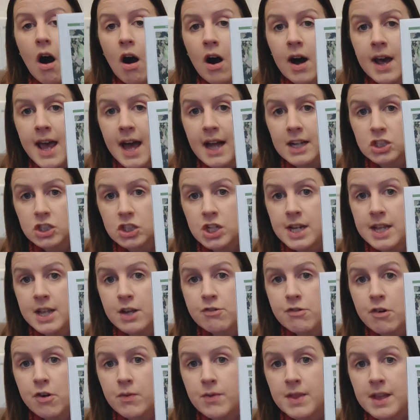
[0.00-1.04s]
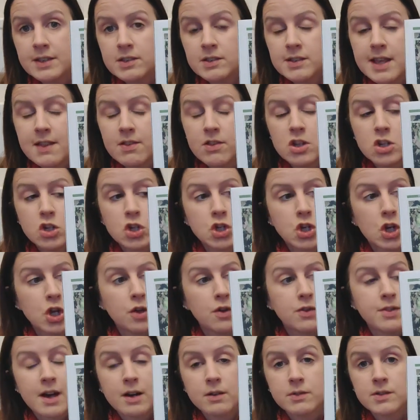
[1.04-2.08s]
I actually grew this in the
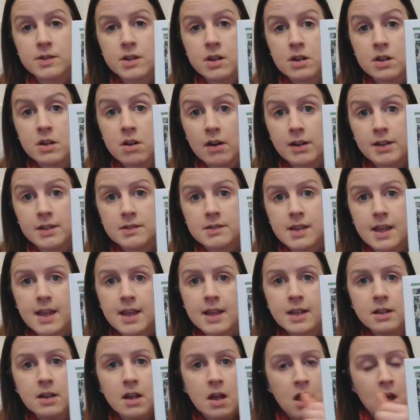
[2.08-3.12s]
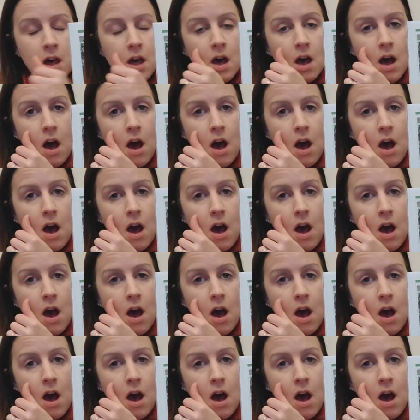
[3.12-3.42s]
2019